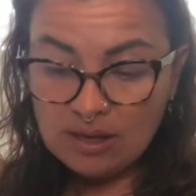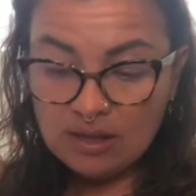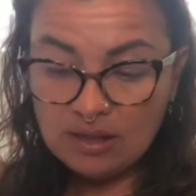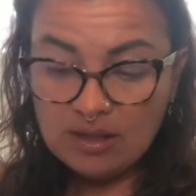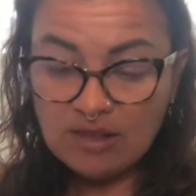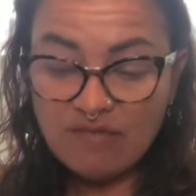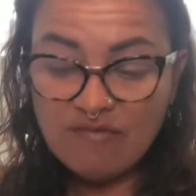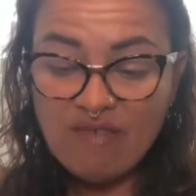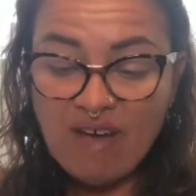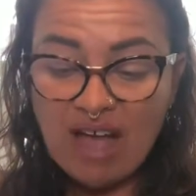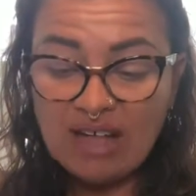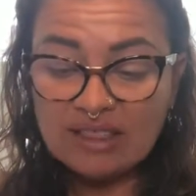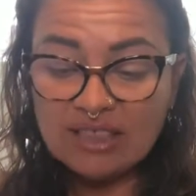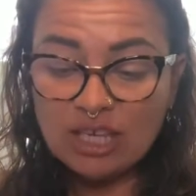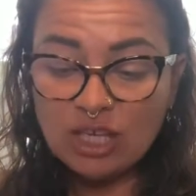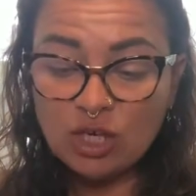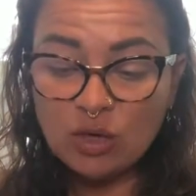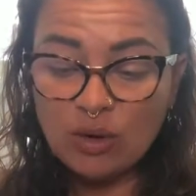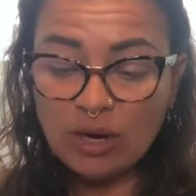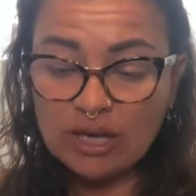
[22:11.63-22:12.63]
The fact
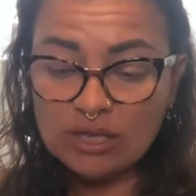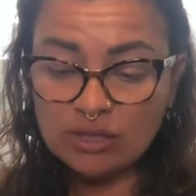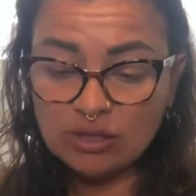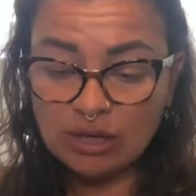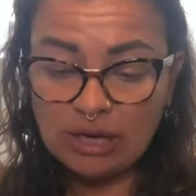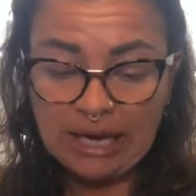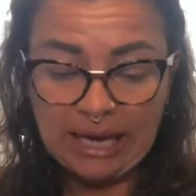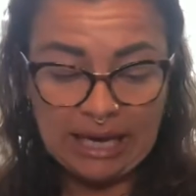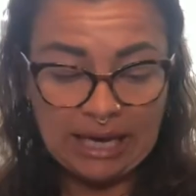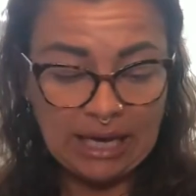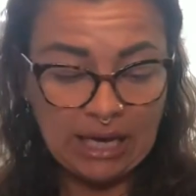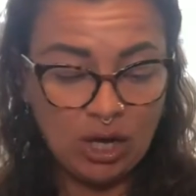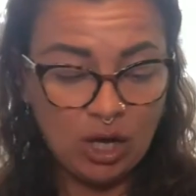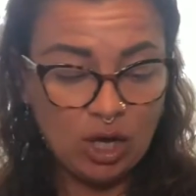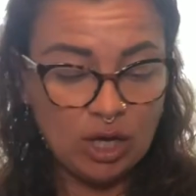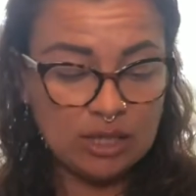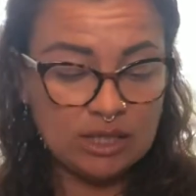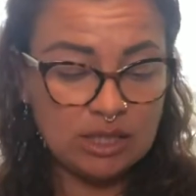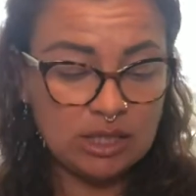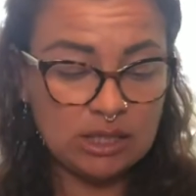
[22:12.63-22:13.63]
that you guys are hanging
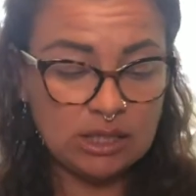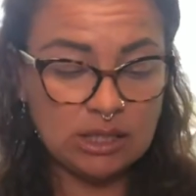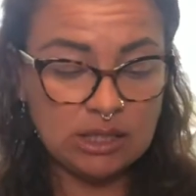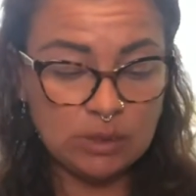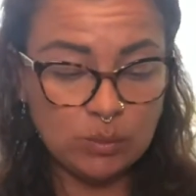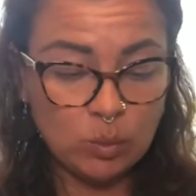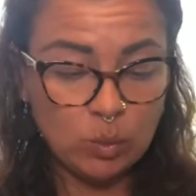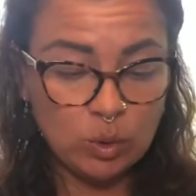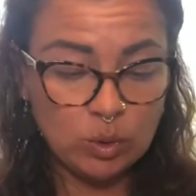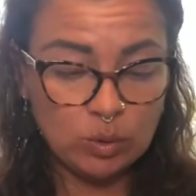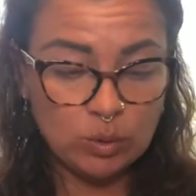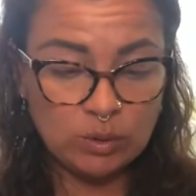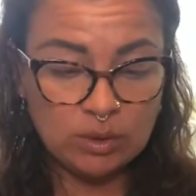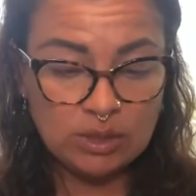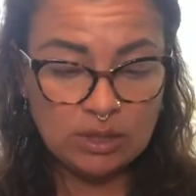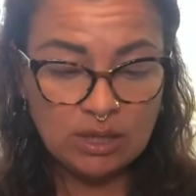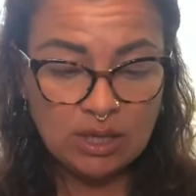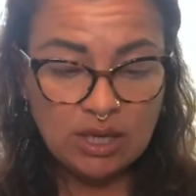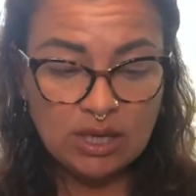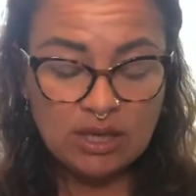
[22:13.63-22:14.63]
on to this
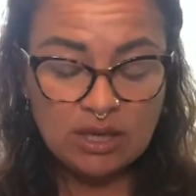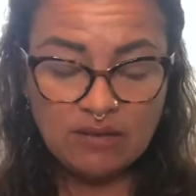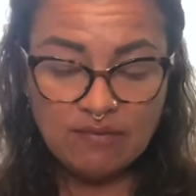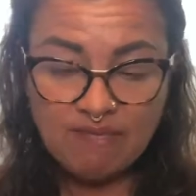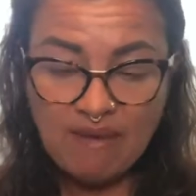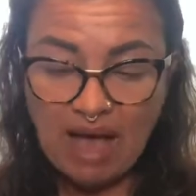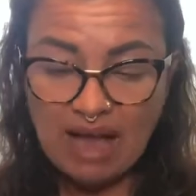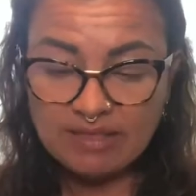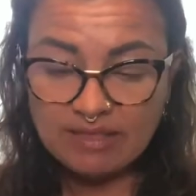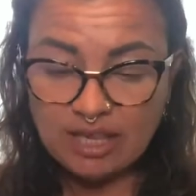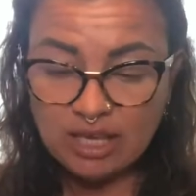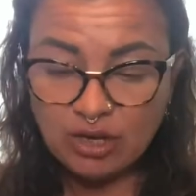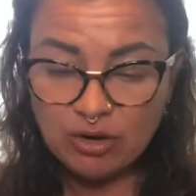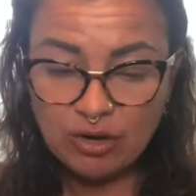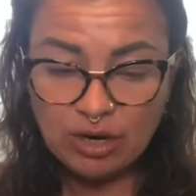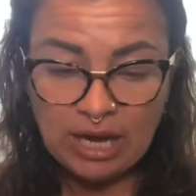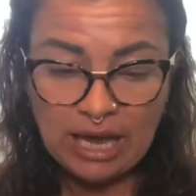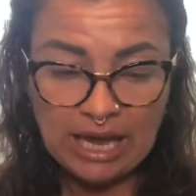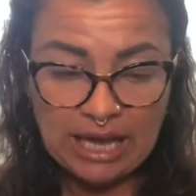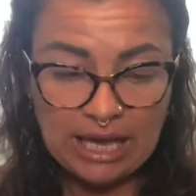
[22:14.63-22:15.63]
wound, the fact that
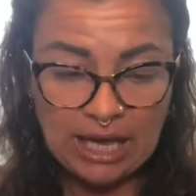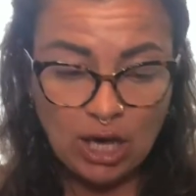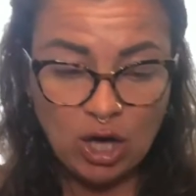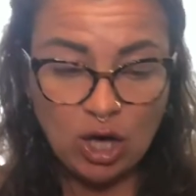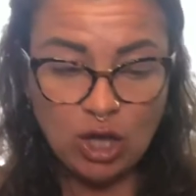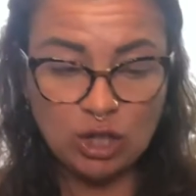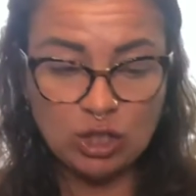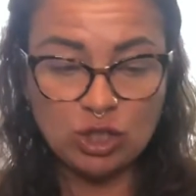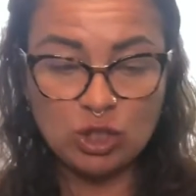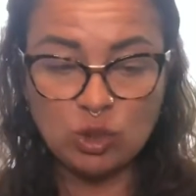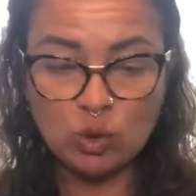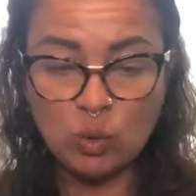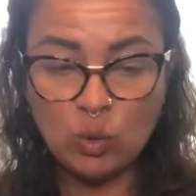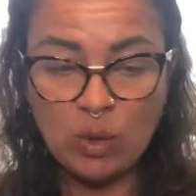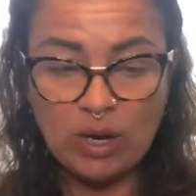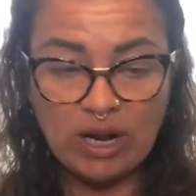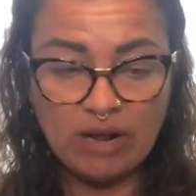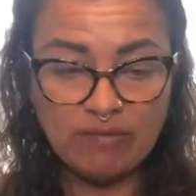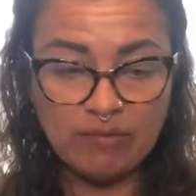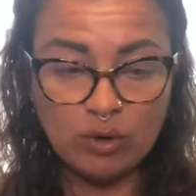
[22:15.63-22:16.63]
you're hanging on to
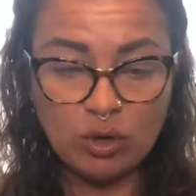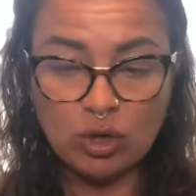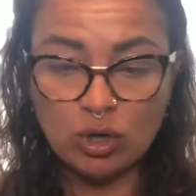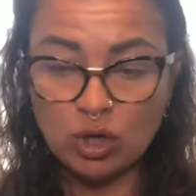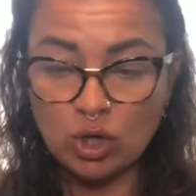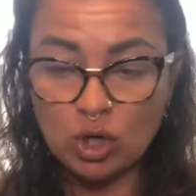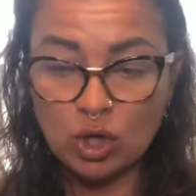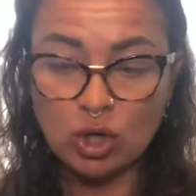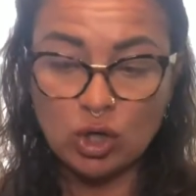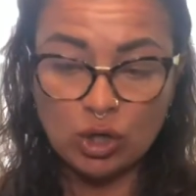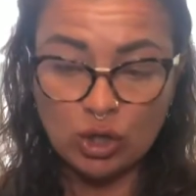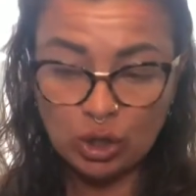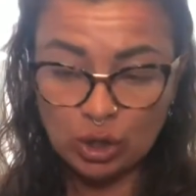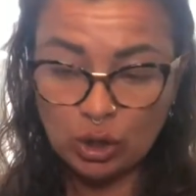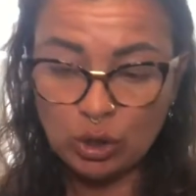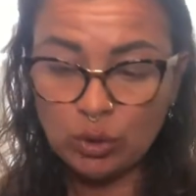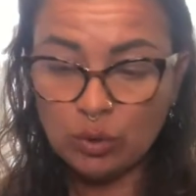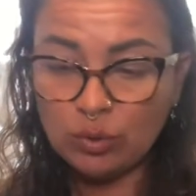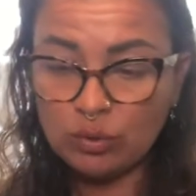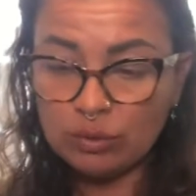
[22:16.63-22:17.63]
whatever hurt
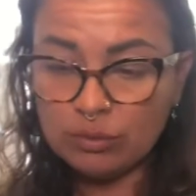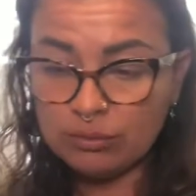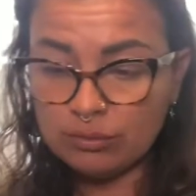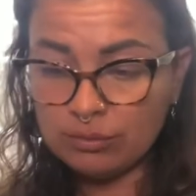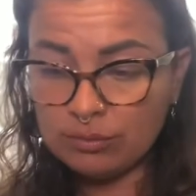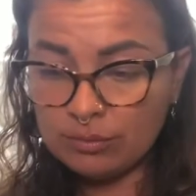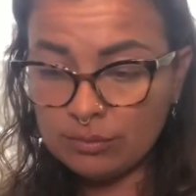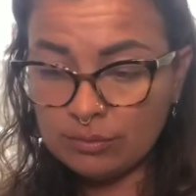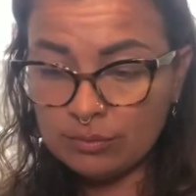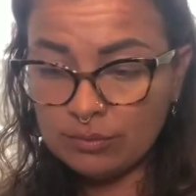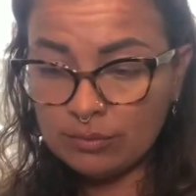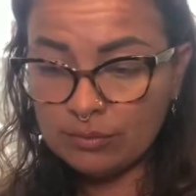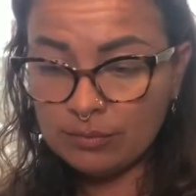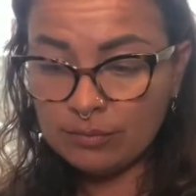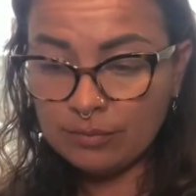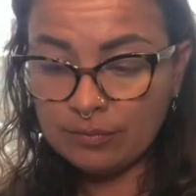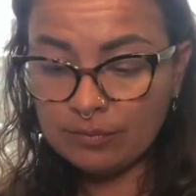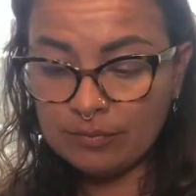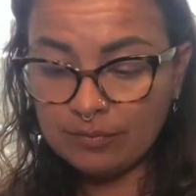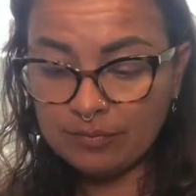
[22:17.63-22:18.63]
you,
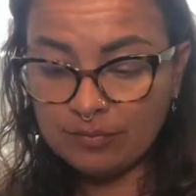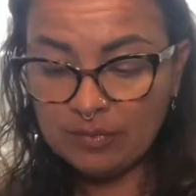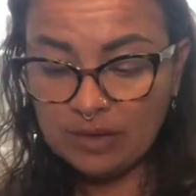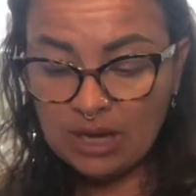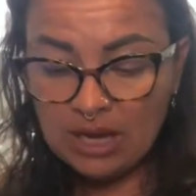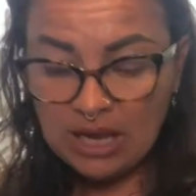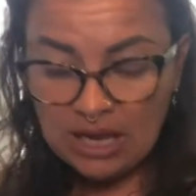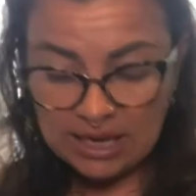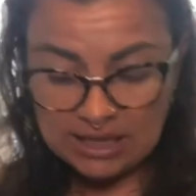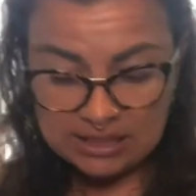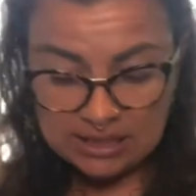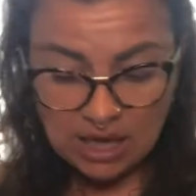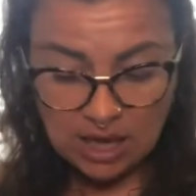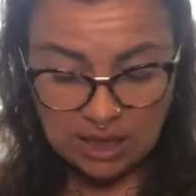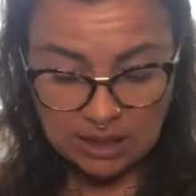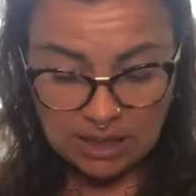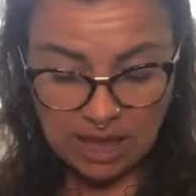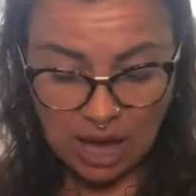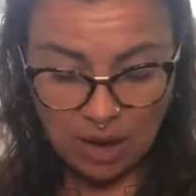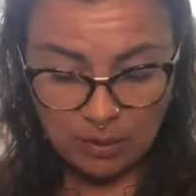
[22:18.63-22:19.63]
is not
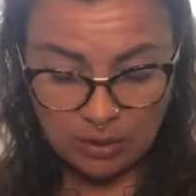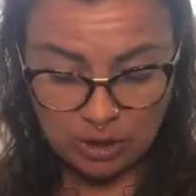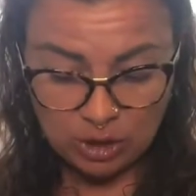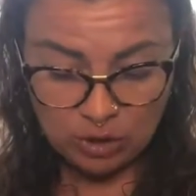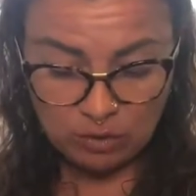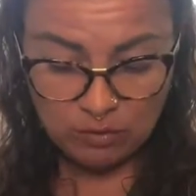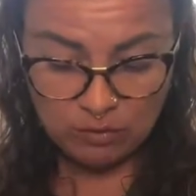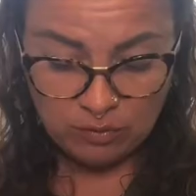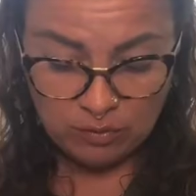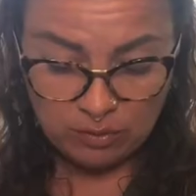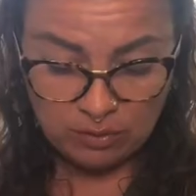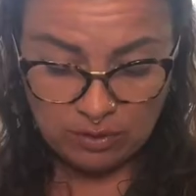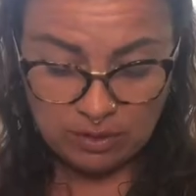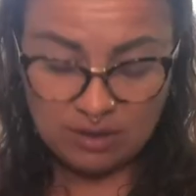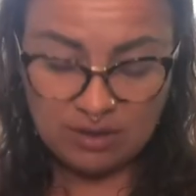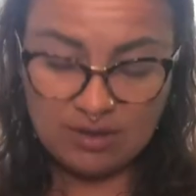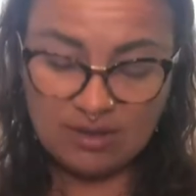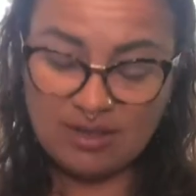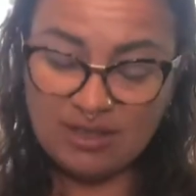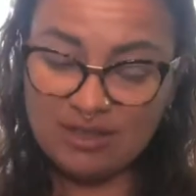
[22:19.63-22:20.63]
allowing you
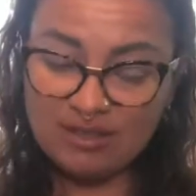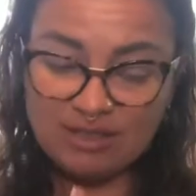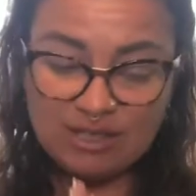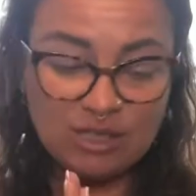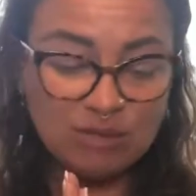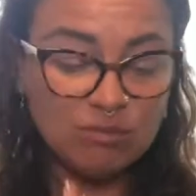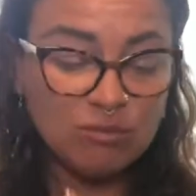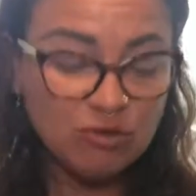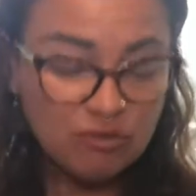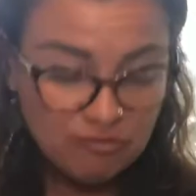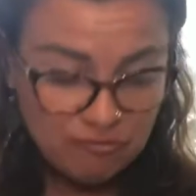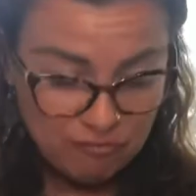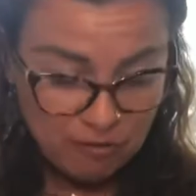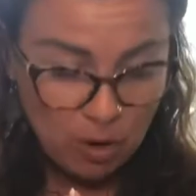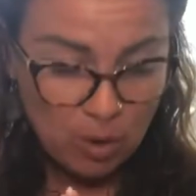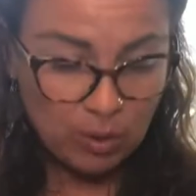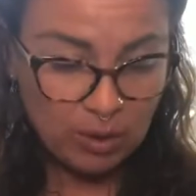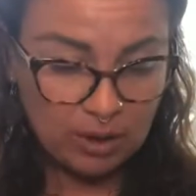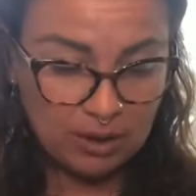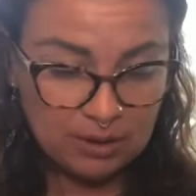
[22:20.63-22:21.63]
to move
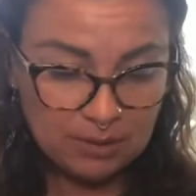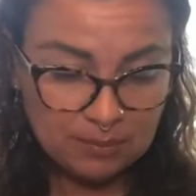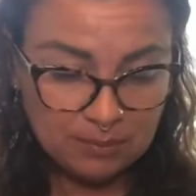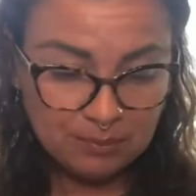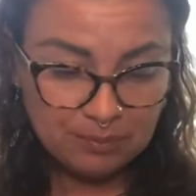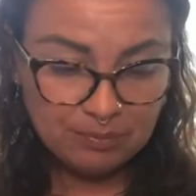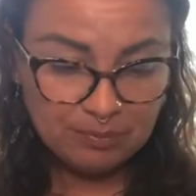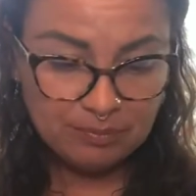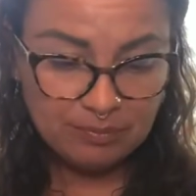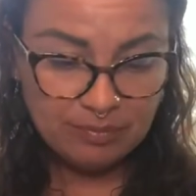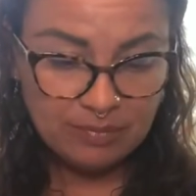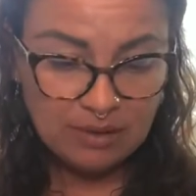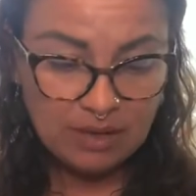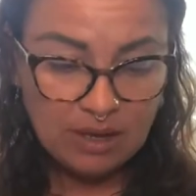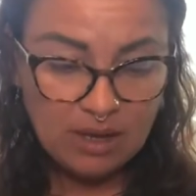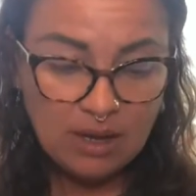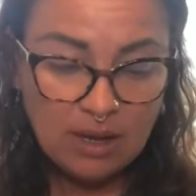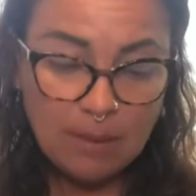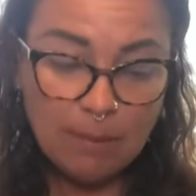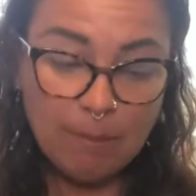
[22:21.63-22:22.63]
forward.
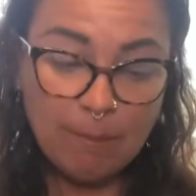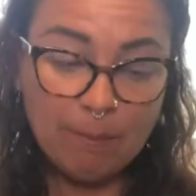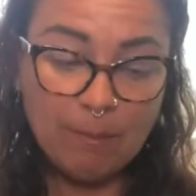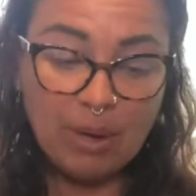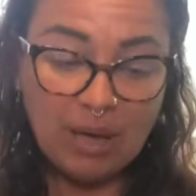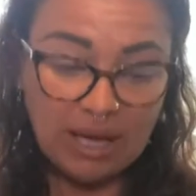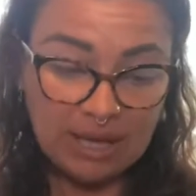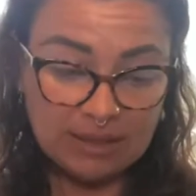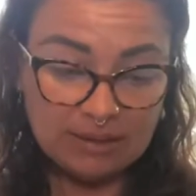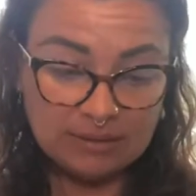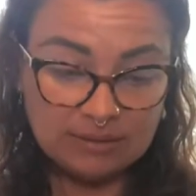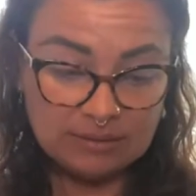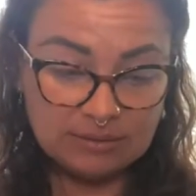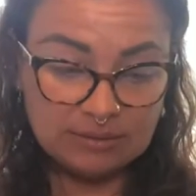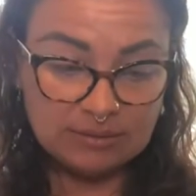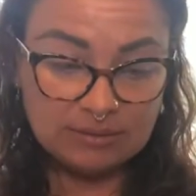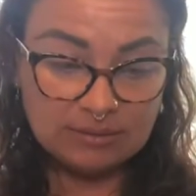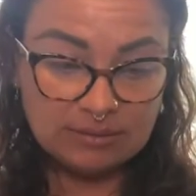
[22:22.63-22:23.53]
But